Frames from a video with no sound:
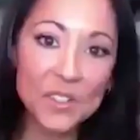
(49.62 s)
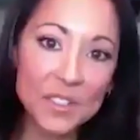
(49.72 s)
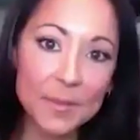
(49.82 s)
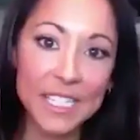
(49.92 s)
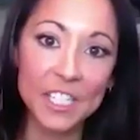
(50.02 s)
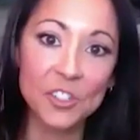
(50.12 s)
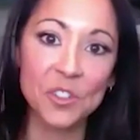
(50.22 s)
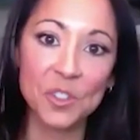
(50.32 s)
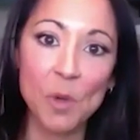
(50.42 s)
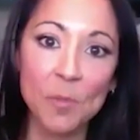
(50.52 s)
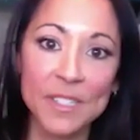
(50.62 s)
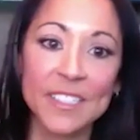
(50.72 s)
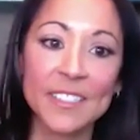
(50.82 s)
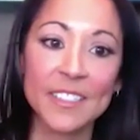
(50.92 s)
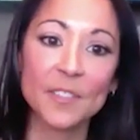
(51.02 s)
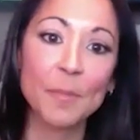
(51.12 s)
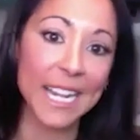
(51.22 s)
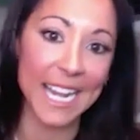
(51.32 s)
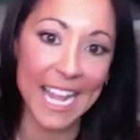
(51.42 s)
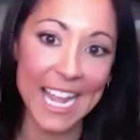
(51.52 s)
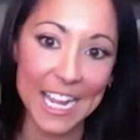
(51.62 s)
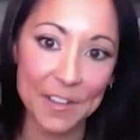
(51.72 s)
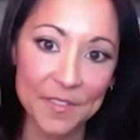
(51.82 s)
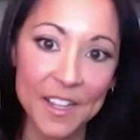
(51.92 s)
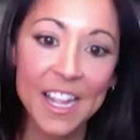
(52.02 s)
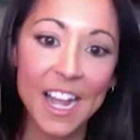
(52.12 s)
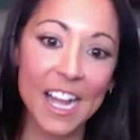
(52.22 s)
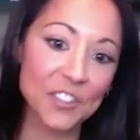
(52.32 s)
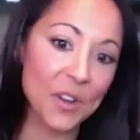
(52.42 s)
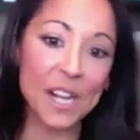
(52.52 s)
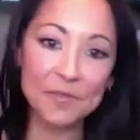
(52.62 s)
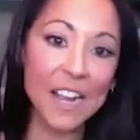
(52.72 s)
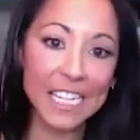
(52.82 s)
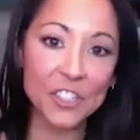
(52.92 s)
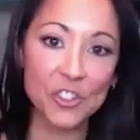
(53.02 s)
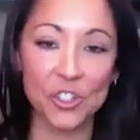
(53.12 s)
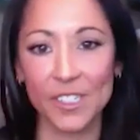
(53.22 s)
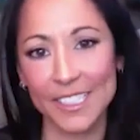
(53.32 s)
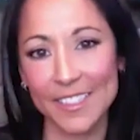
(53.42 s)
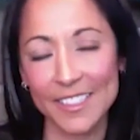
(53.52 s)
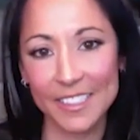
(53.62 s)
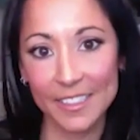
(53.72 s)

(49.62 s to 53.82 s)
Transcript: some of the issues small businesses might have uh, trying to find insurance?